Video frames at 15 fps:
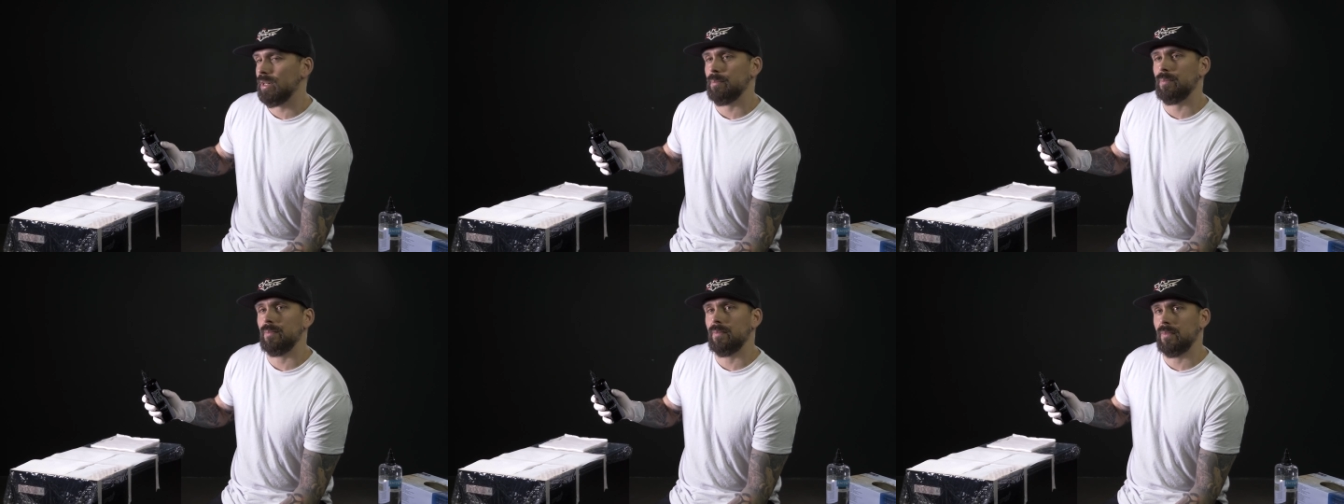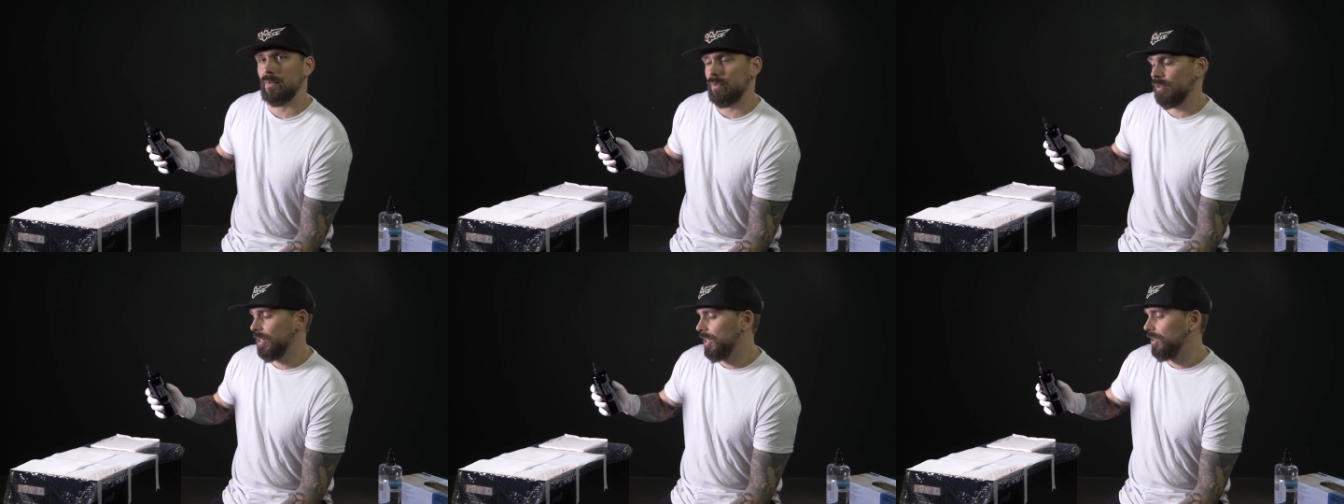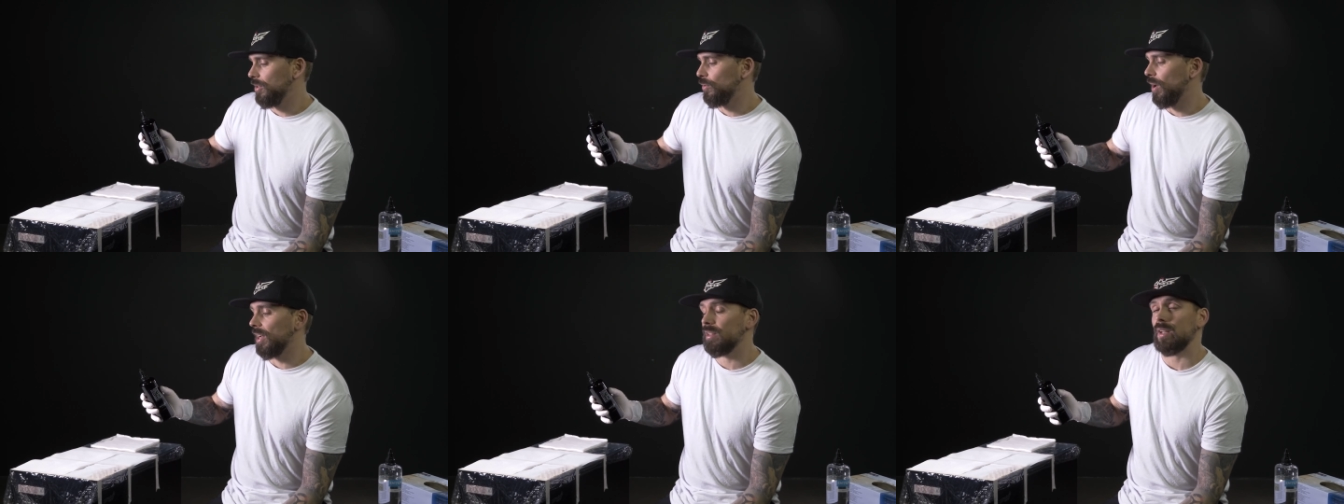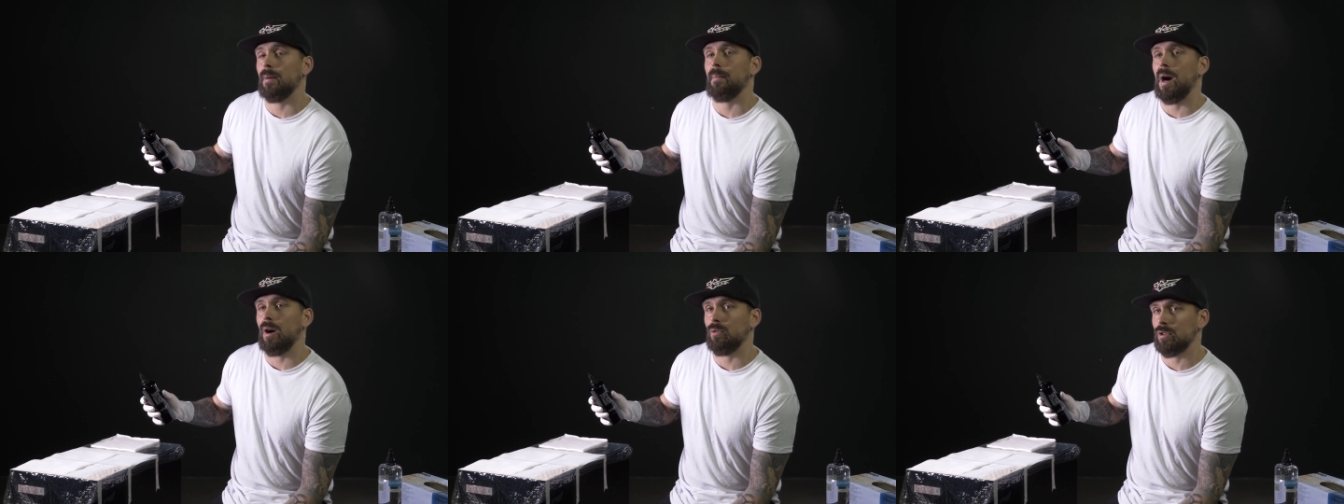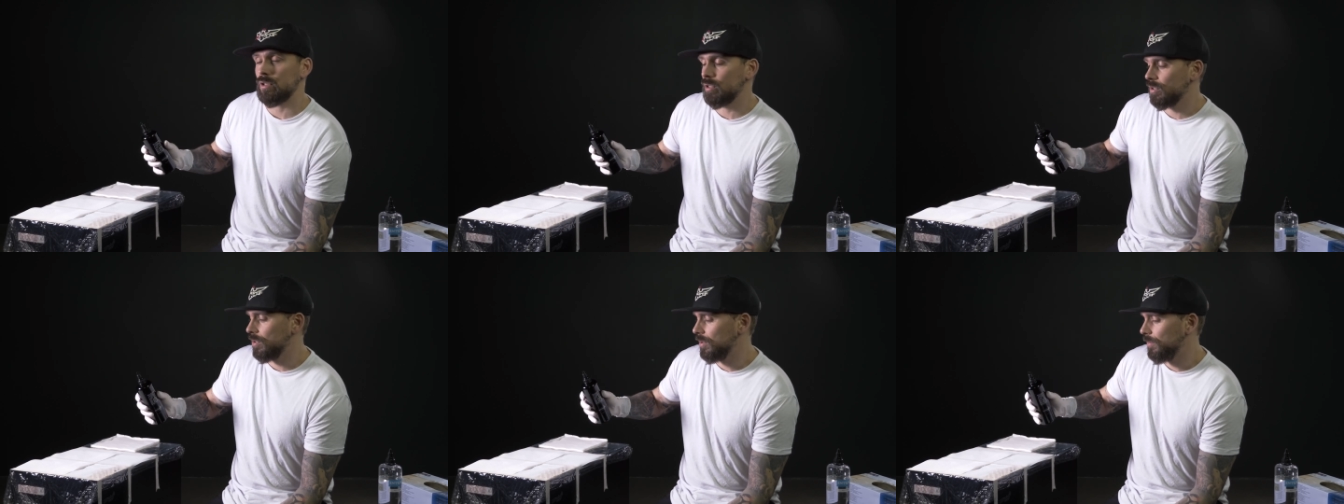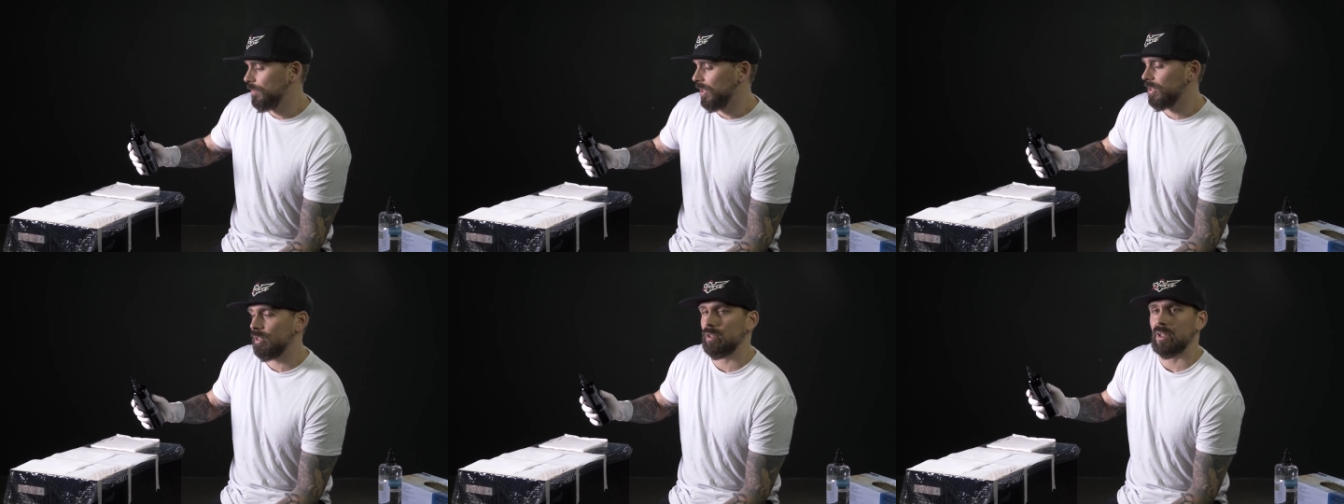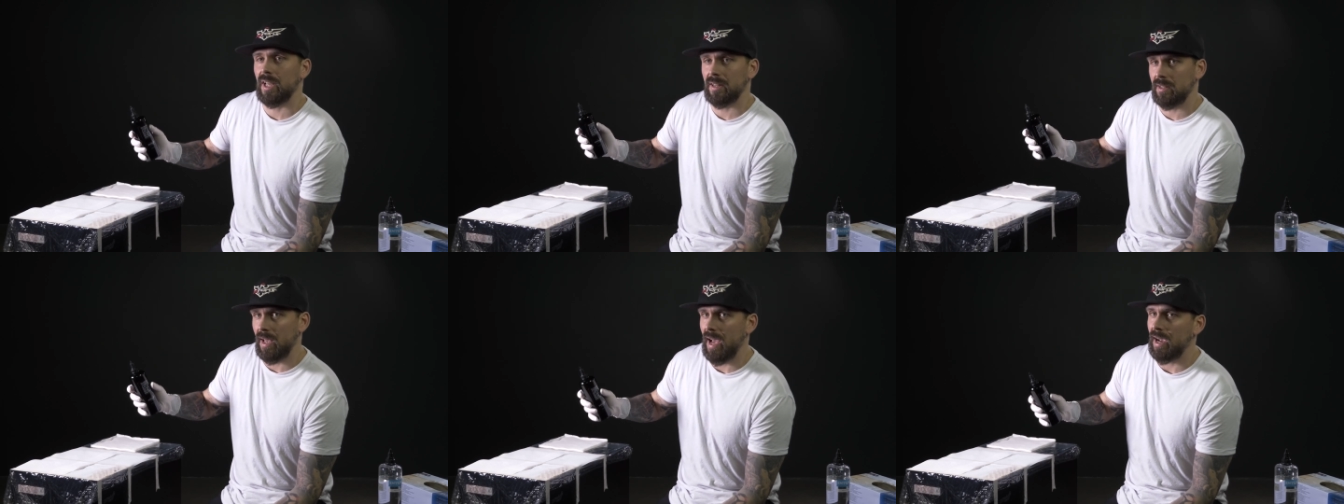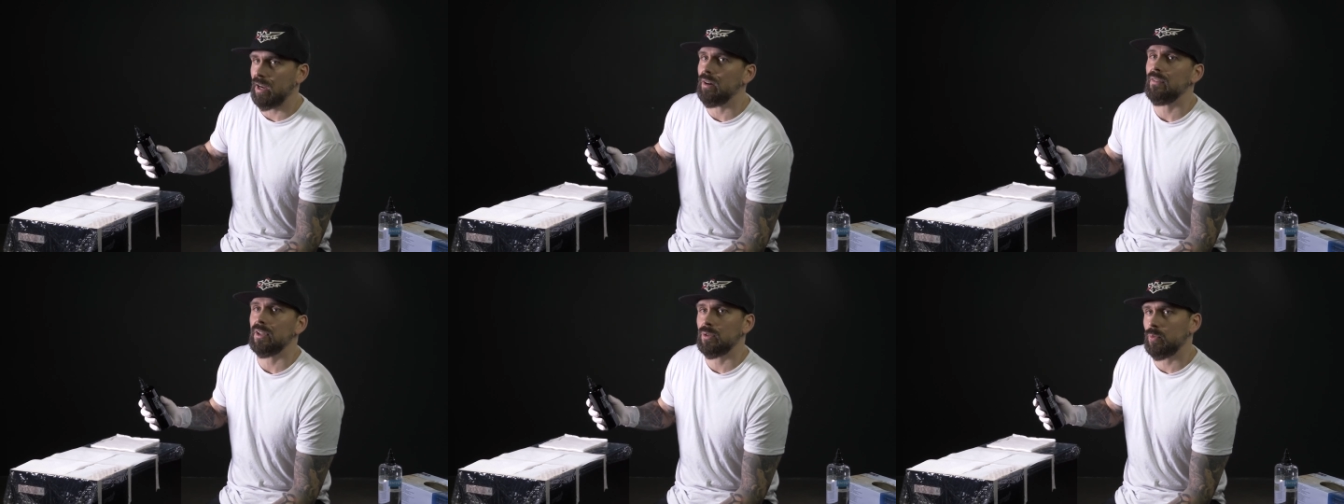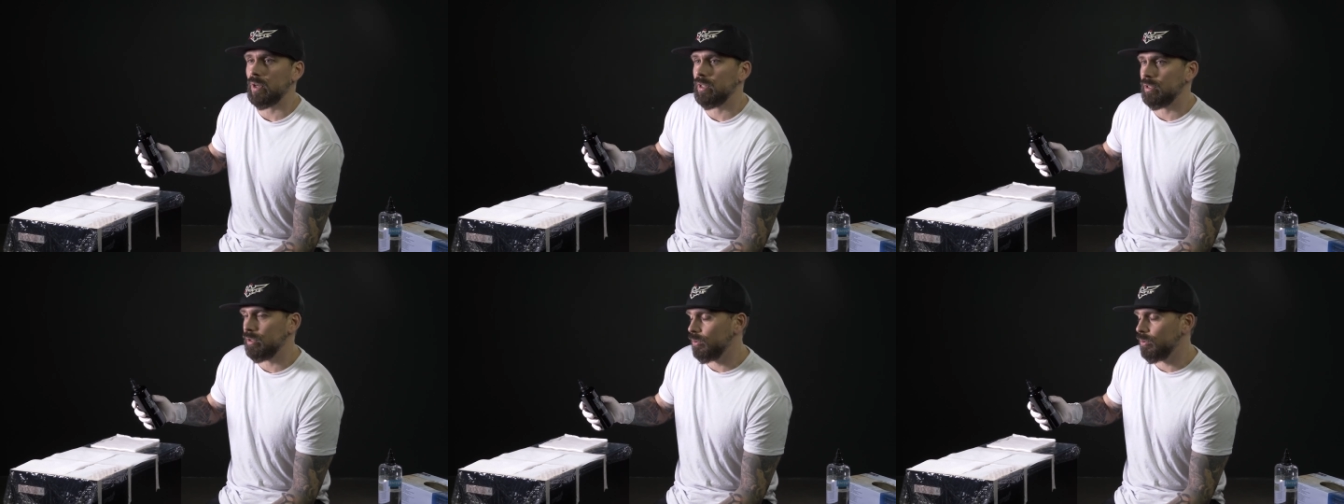in the right amounts, but you'll get the hang of it when you